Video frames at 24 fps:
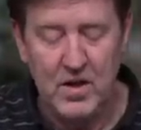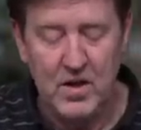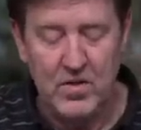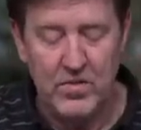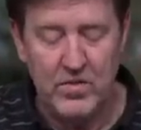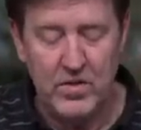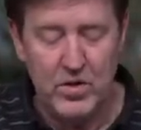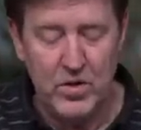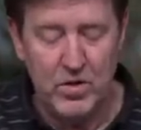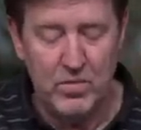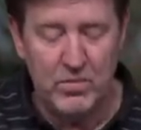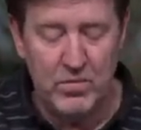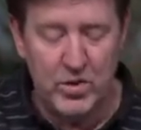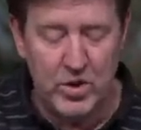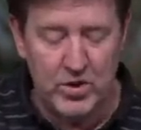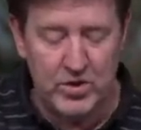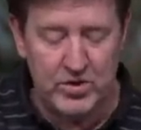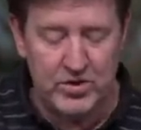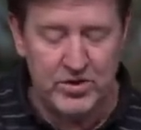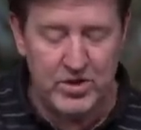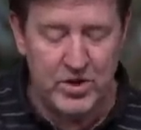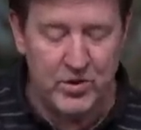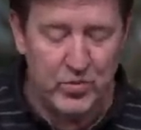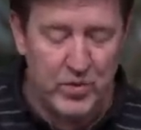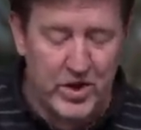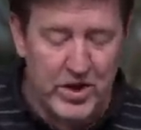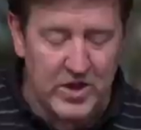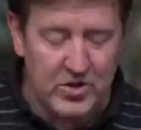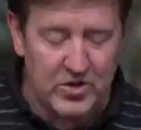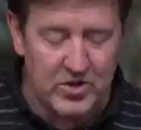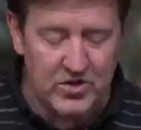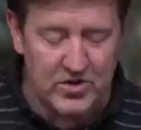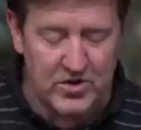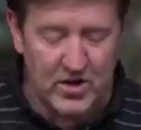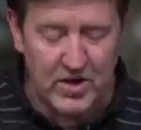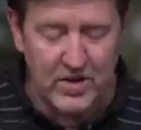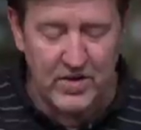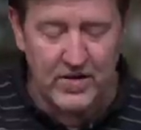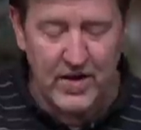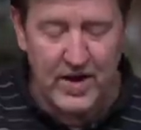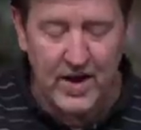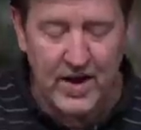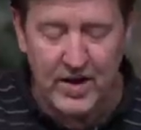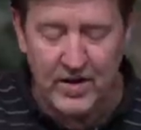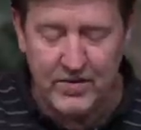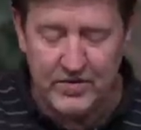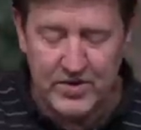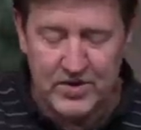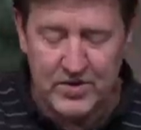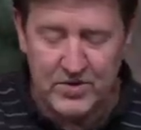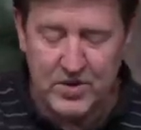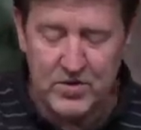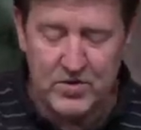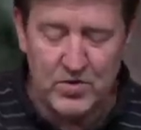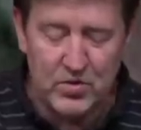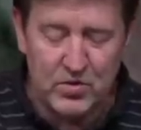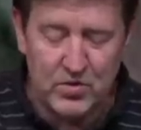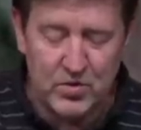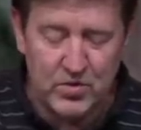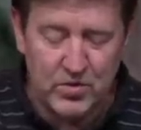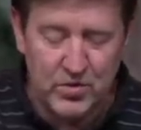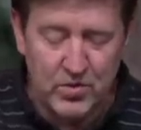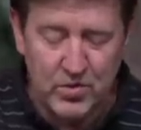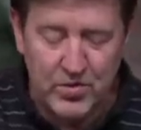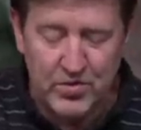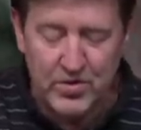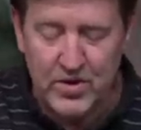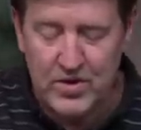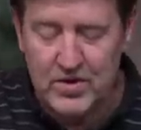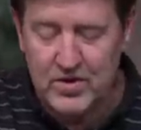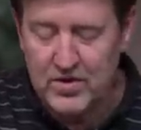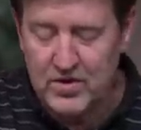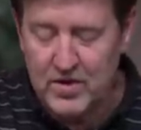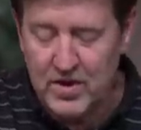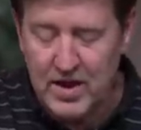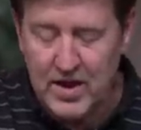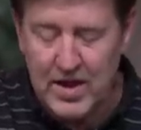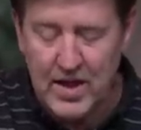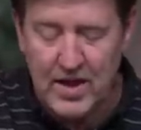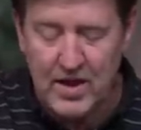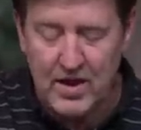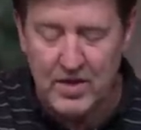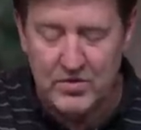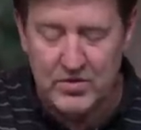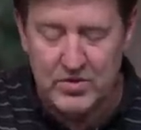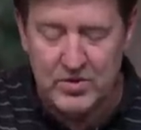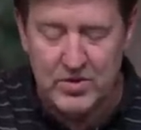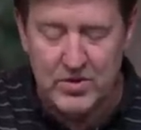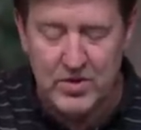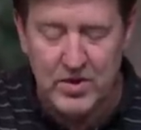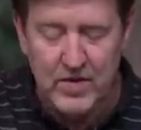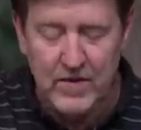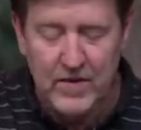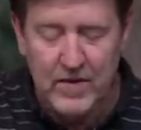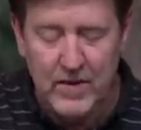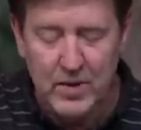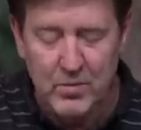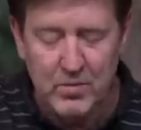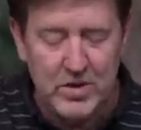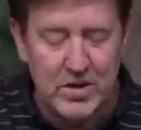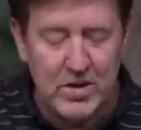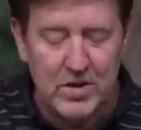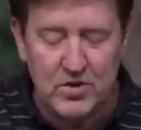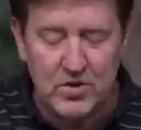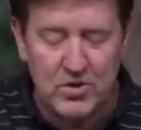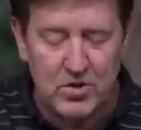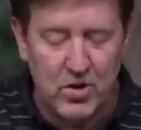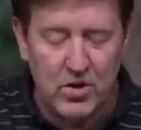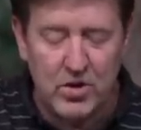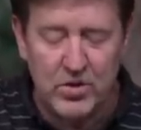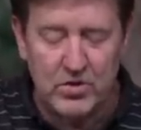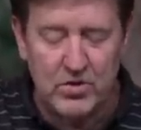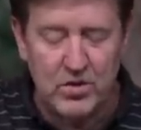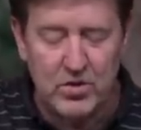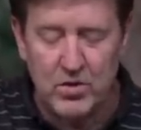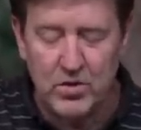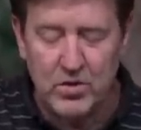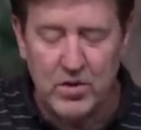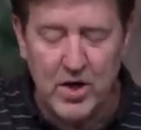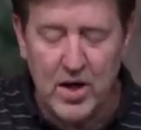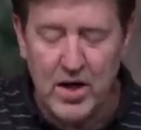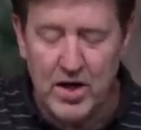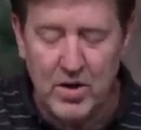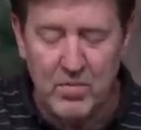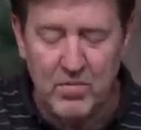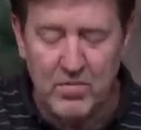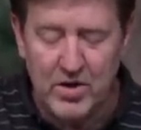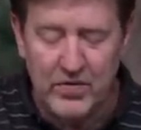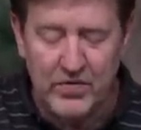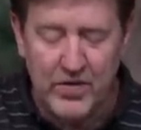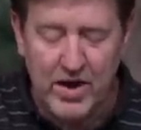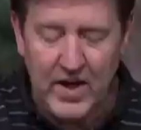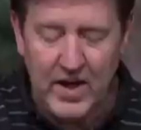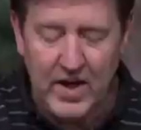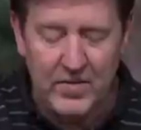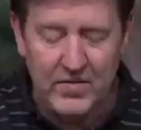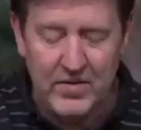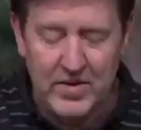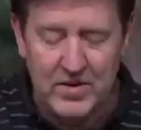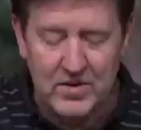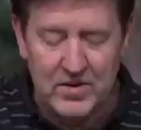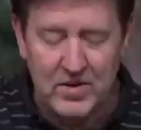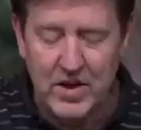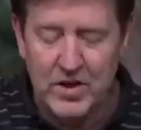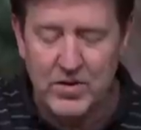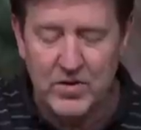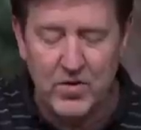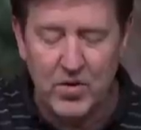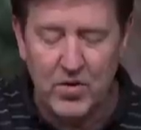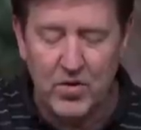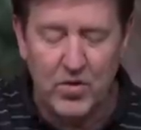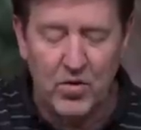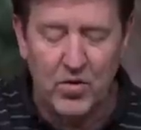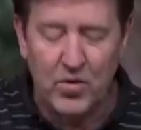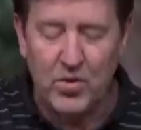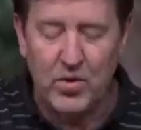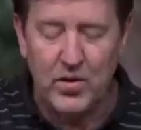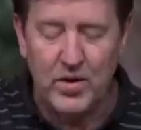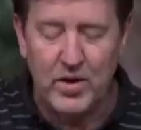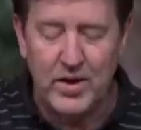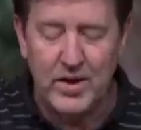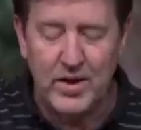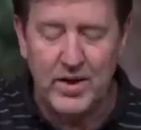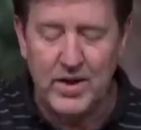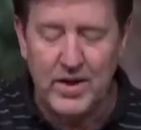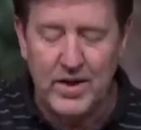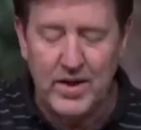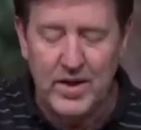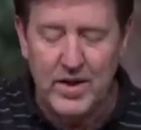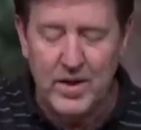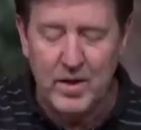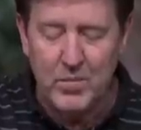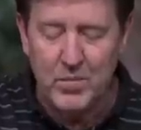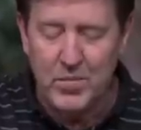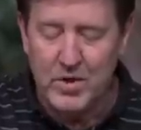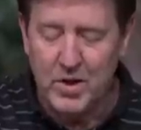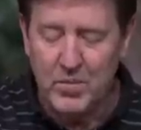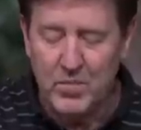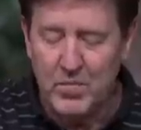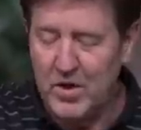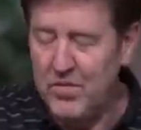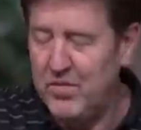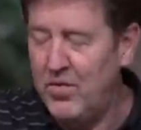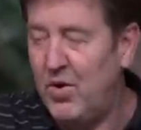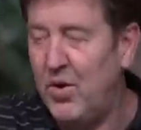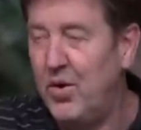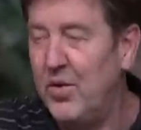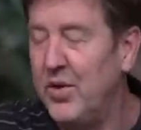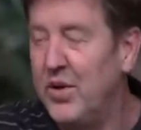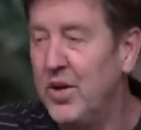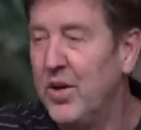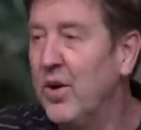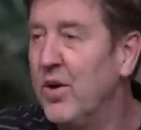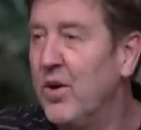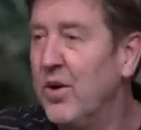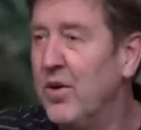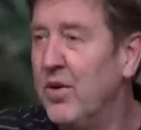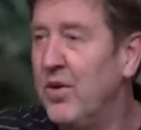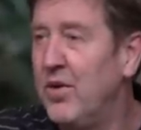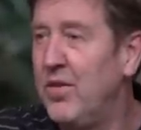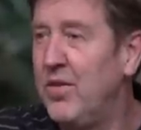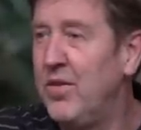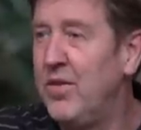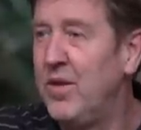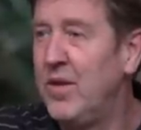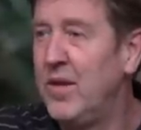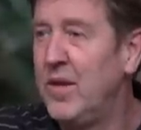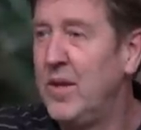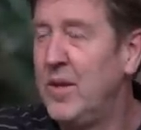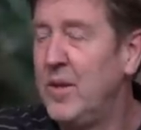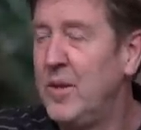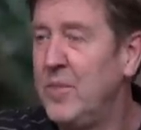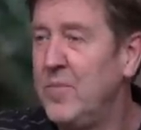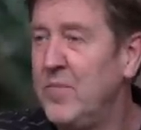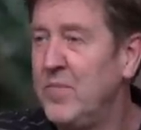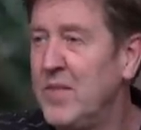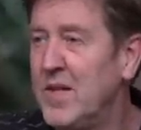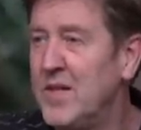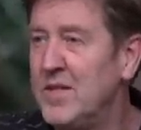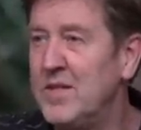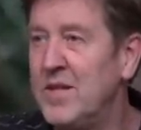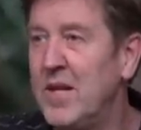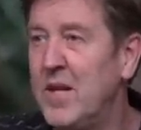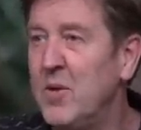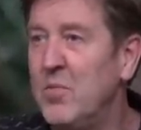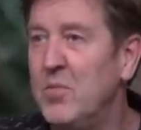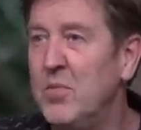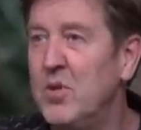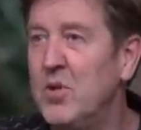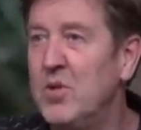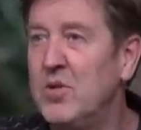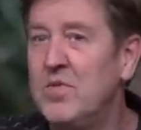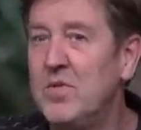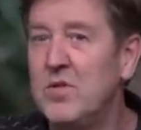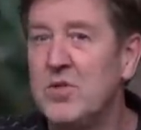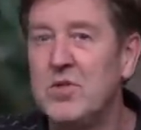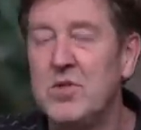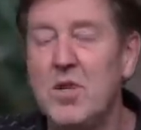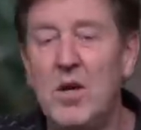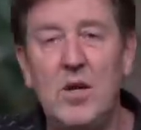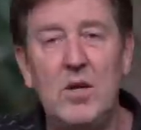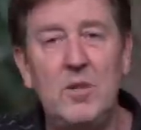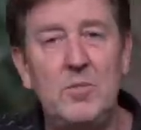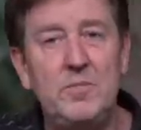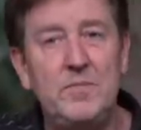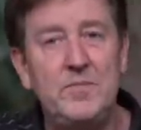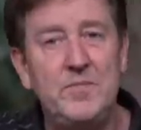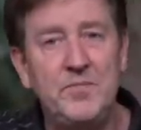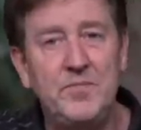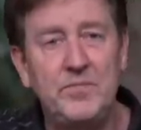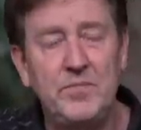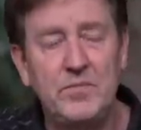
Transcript: For your mercy reaches unto the heavens, and your truth unto the clouds. Be exalted, O God, above the heavens. Let your glory be above all the earth. Isn't that a beautiful psalm?